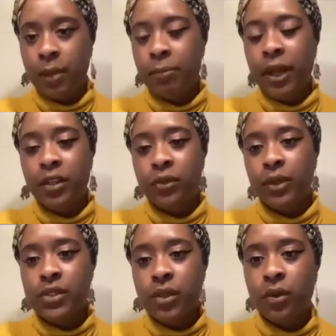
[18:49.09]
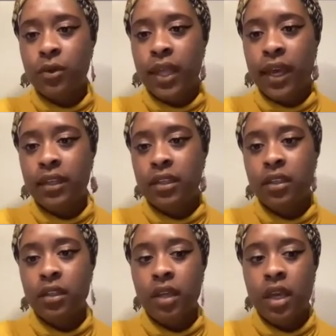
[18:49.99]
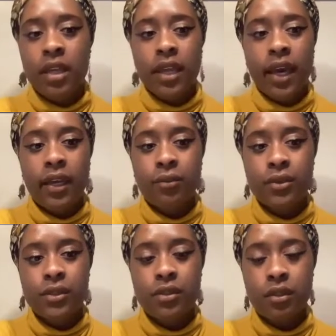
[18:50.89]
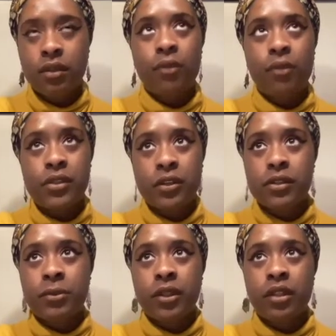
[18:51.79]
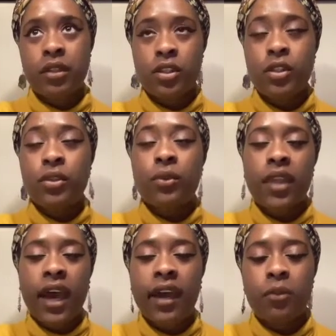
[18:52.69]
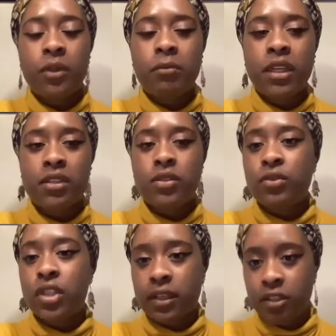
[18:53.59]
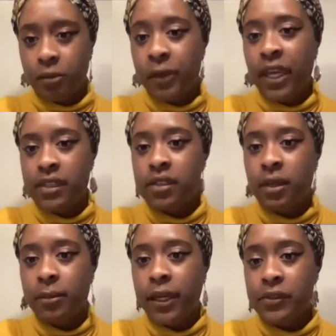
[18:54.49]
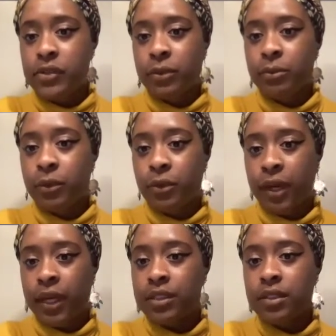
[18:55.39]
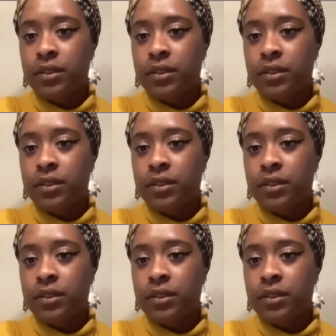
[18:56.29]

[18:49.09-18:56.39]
And by doing so, not results, but to do that would mean to check your pay stub, I assume, correct?